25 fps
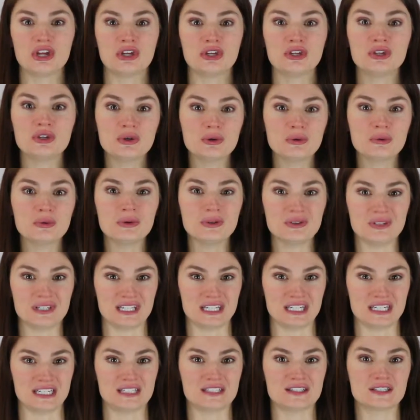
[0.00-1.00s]
you will
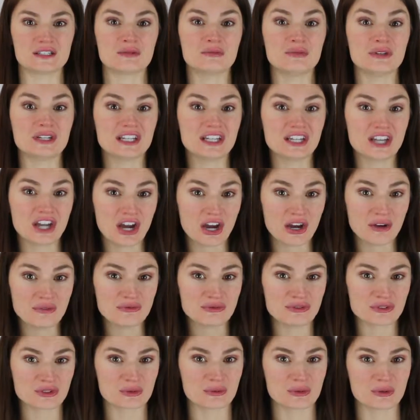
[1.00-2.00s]
need to be
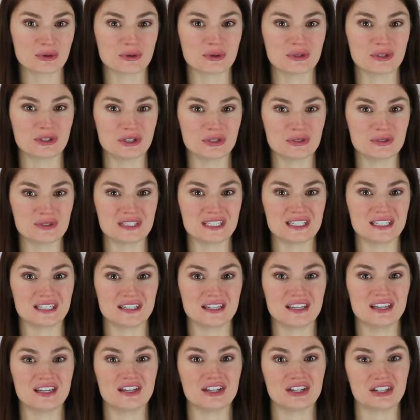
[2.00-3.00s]
comfortable
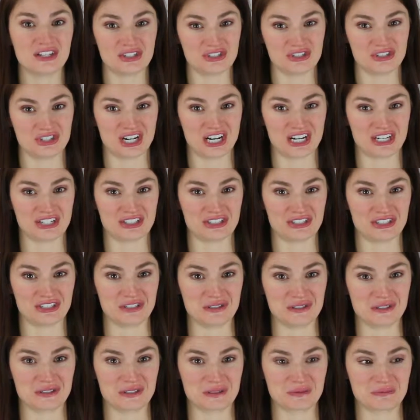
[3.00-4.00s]
using
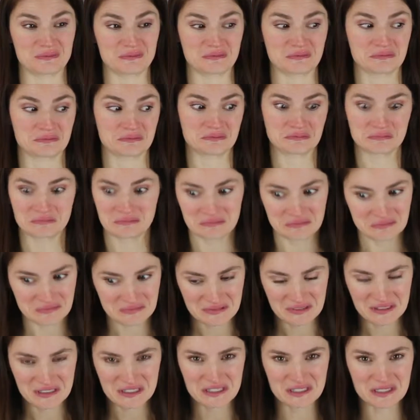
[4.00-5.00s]
contractions.
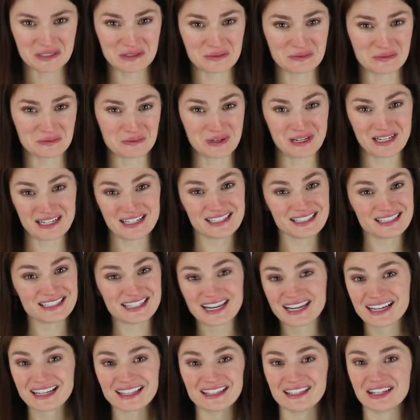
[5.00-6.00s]
So what
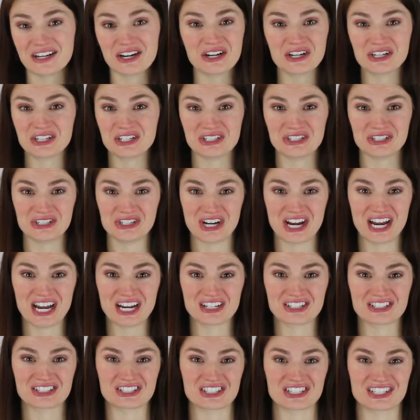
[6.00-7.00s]
exactly are
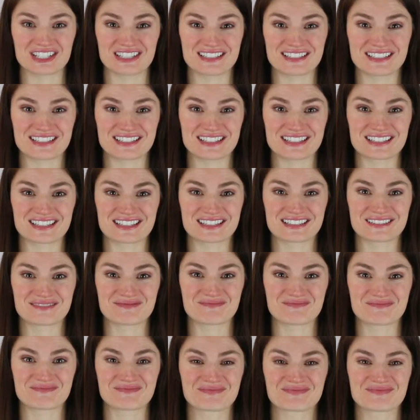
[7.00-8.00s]
contractions?
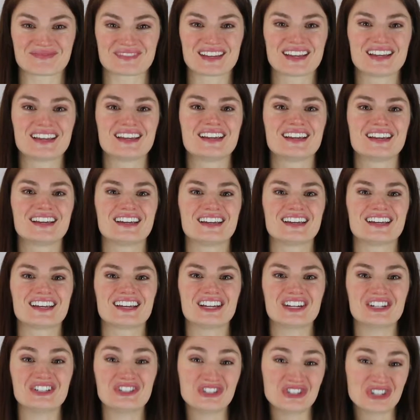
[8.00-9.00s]

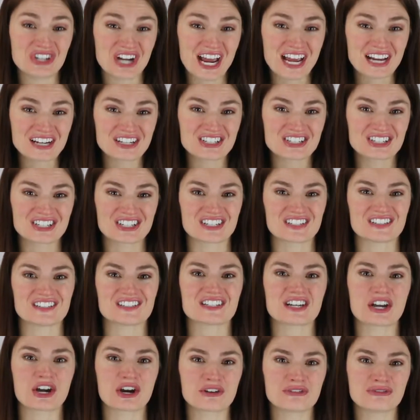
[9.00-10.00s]

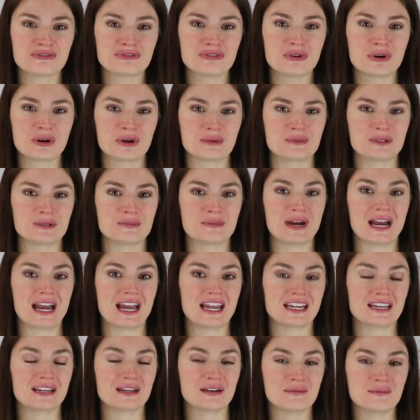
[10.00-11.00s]
Contractions are formed
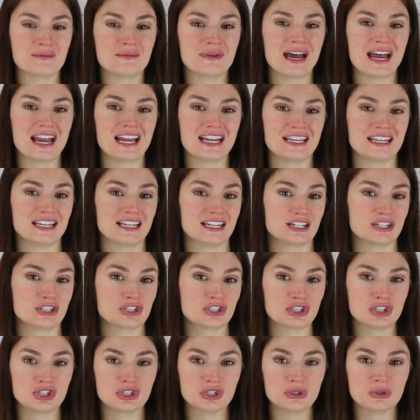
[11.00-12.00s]
by combining
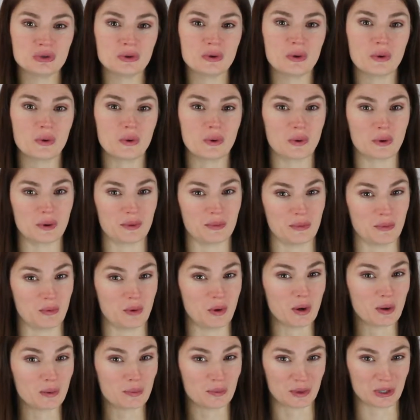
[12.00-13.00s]
two or
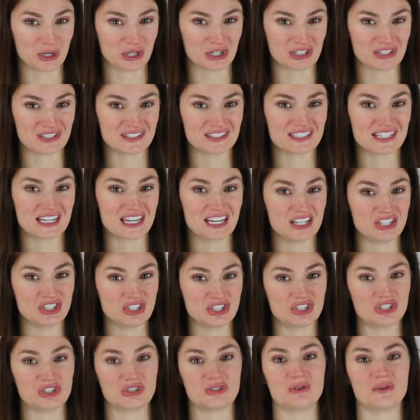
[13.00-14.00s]
more words
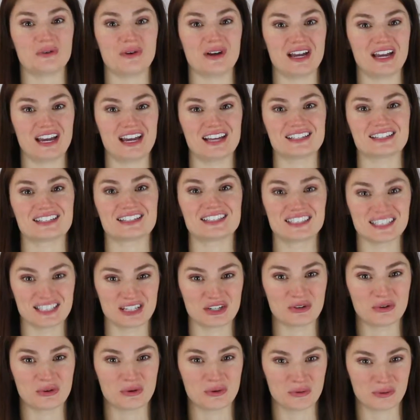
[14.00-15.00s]
into a
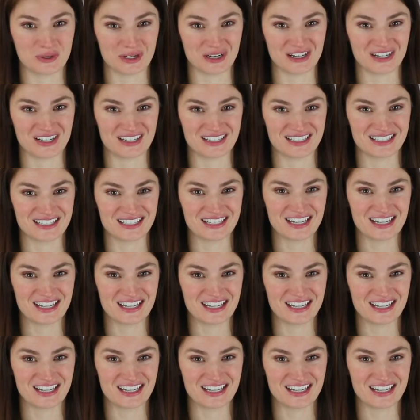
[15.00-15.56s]
single word.